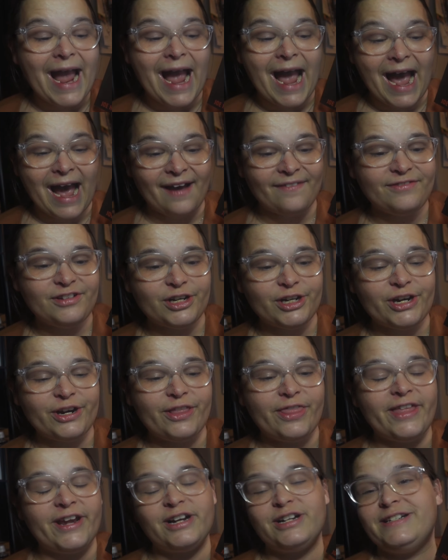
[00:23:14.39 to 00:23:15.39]
after
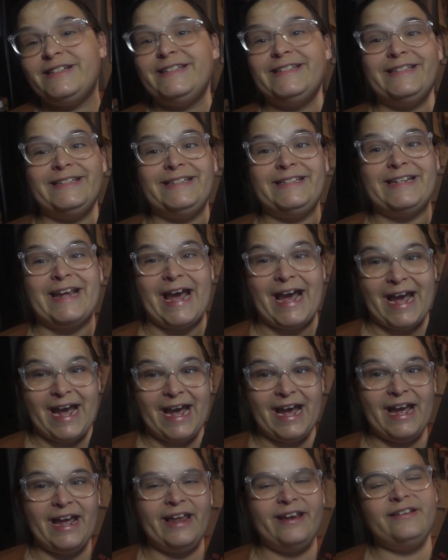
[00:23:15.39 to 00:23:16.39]
their
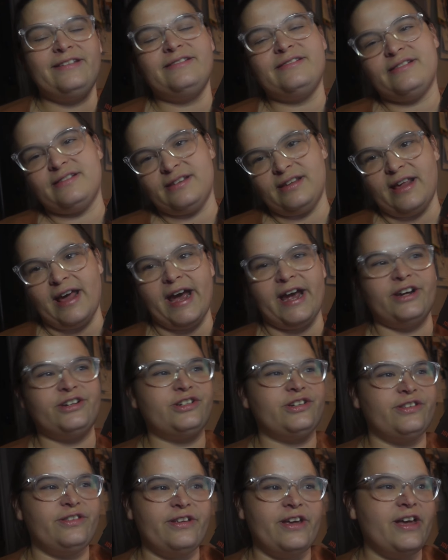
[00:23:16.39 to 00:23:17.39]
dad /
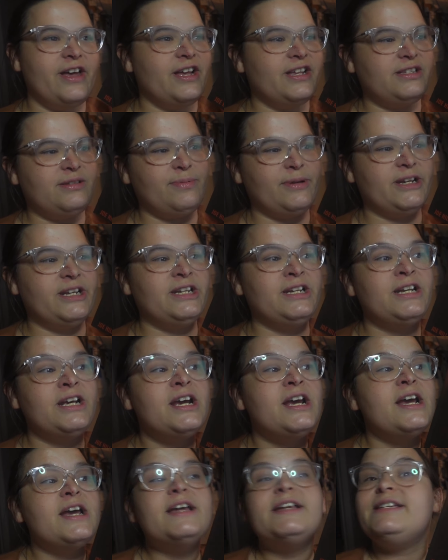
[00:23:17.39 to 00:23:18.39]
the husband
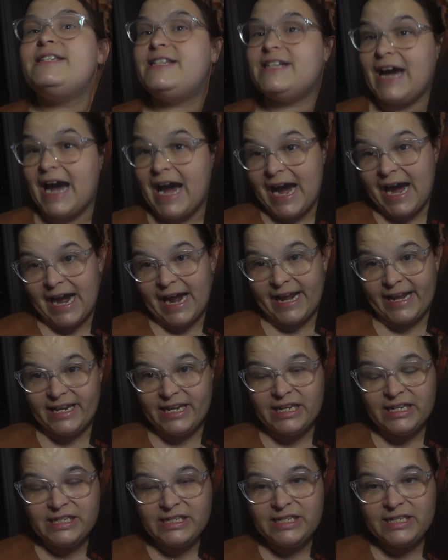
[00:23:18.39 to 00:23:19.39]

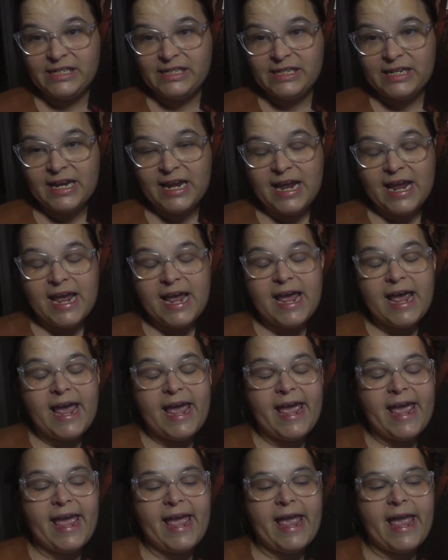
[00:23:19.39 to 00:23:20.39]
dies,
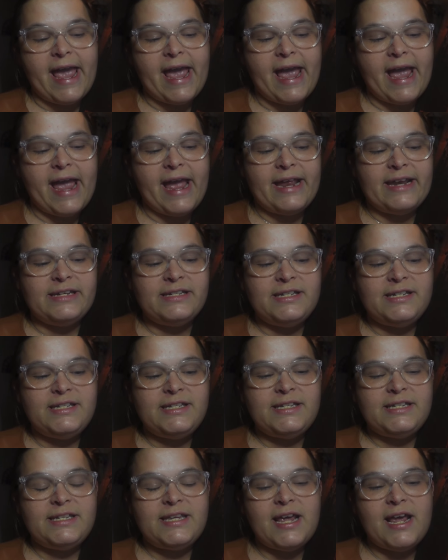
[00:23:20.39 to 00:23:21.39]
and
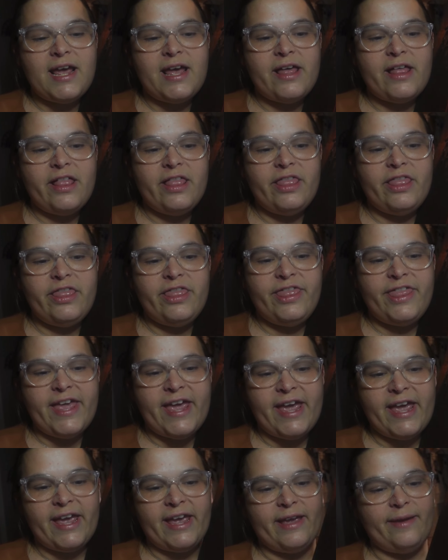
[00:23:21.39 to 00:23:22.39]

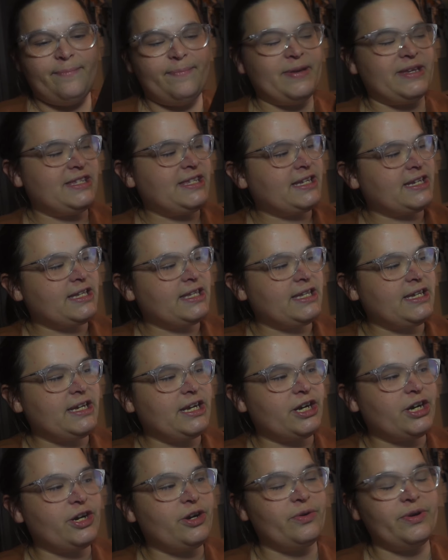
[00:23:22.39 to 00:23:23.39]
they basically
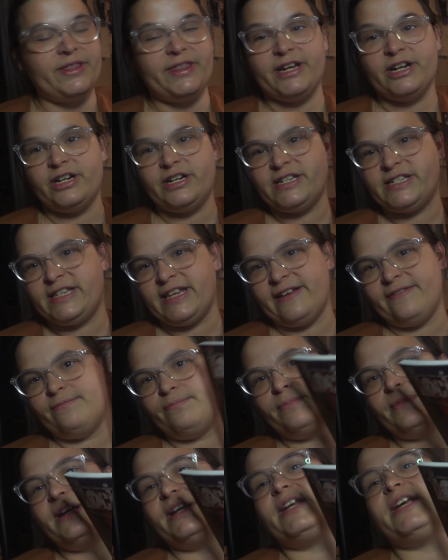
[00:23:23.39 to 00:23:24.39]
are going there to save
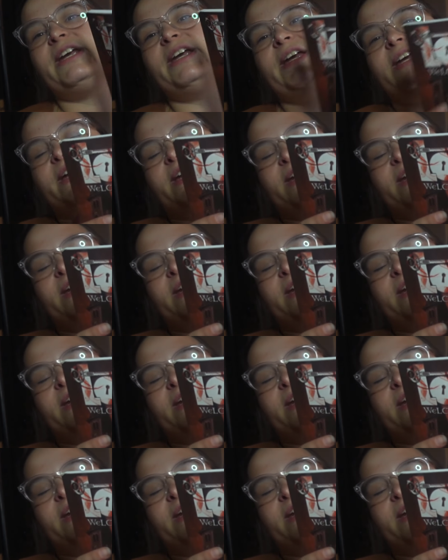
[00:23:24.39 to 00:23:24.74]
money,